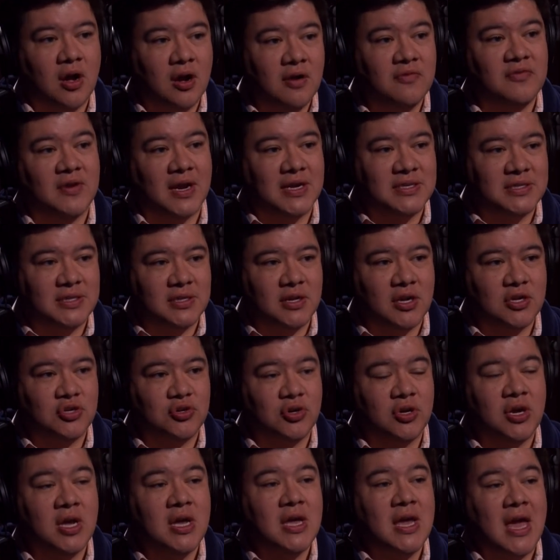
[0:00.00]
of
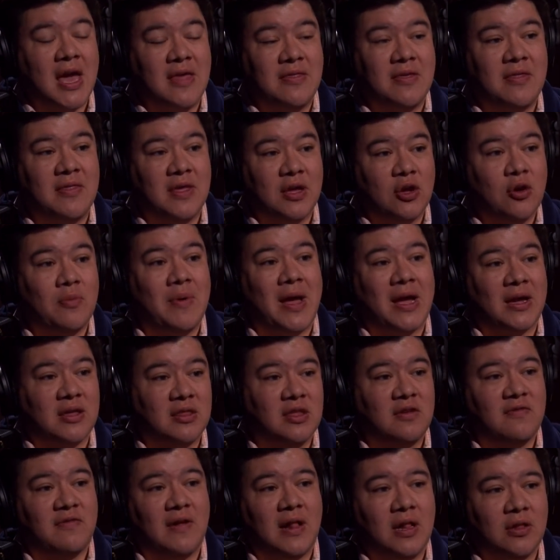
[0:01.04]
1900, and then they go back
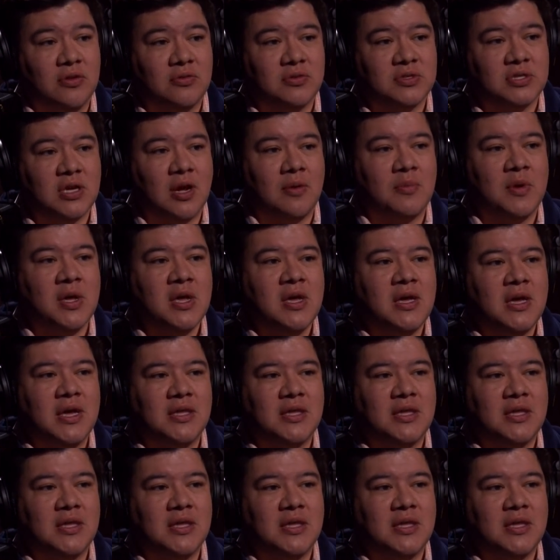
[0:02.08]
and they follow those up.